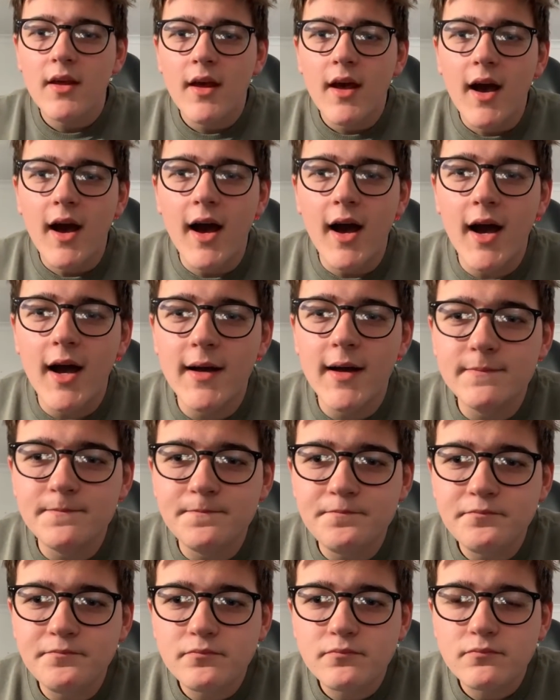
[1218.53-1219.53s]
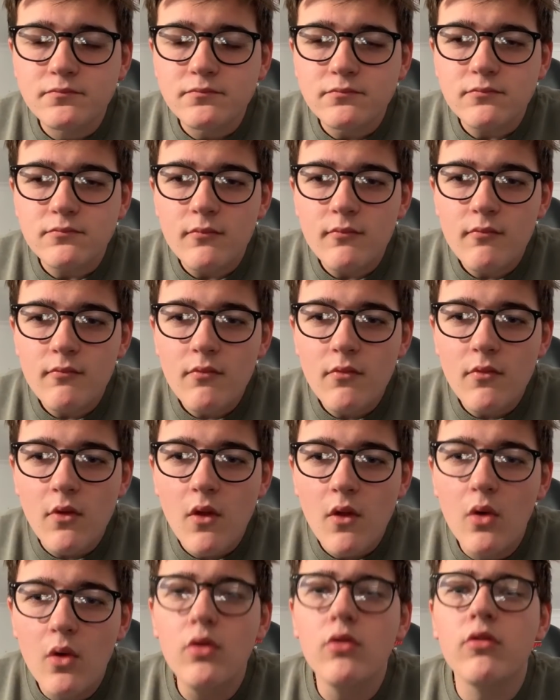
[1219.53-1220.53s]
Oh,
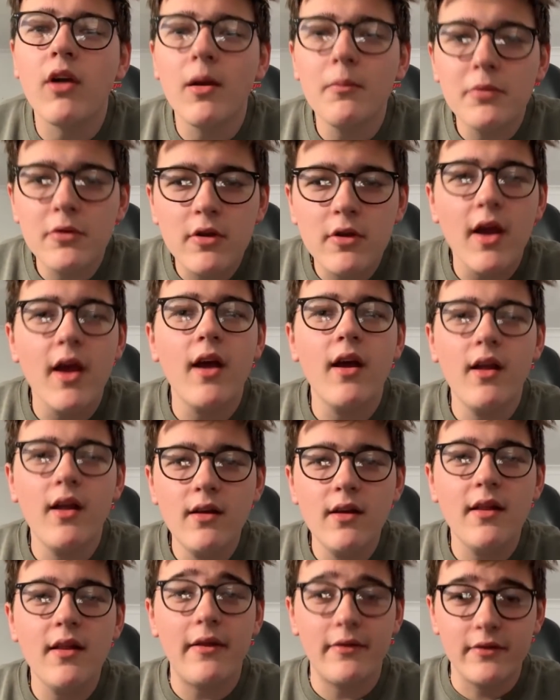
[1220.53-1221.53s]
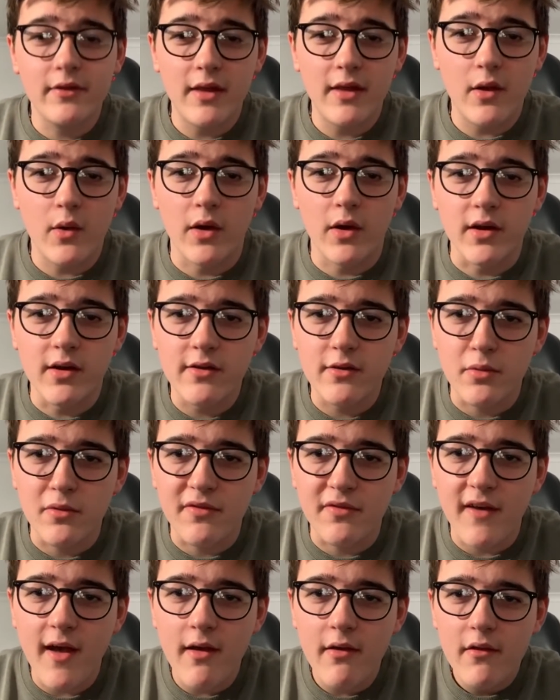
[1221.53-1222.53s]
Graham, yeah, they're quite nice, to be
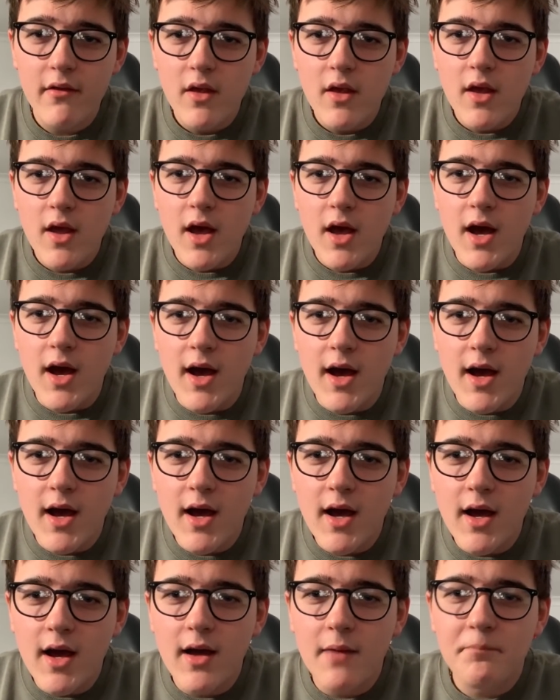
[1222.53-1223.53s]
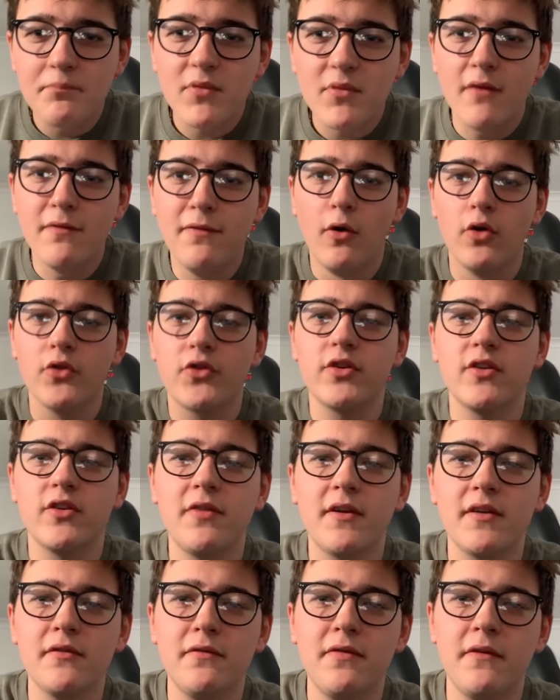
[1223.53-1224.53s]
fair. Thoughts on
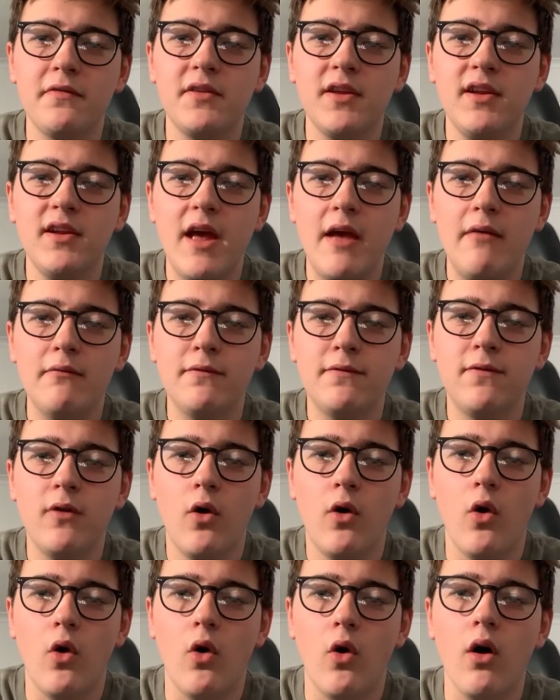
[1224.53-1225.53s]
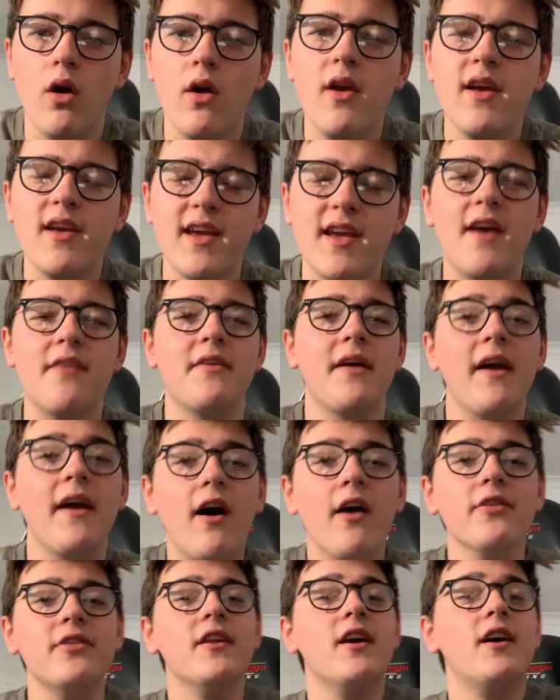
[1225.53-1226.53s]
2015 M4? Yeah, they
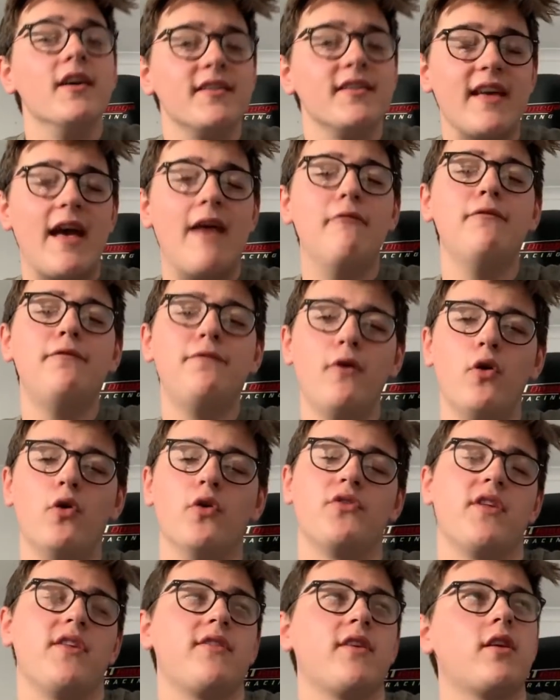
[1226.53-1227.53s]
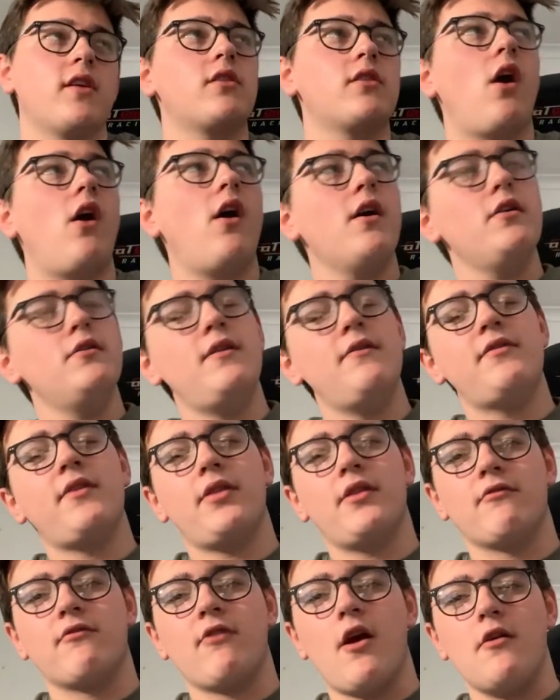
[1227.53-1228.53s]
are nice. M4s, there's a guy who lives
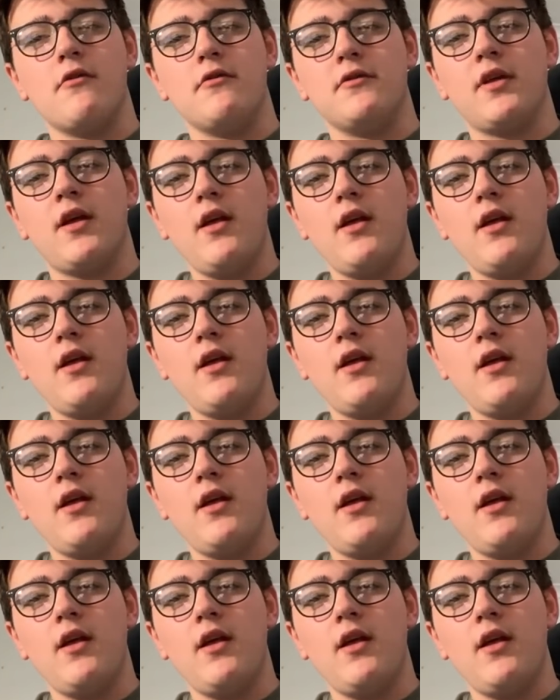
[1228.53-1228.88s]
up the road.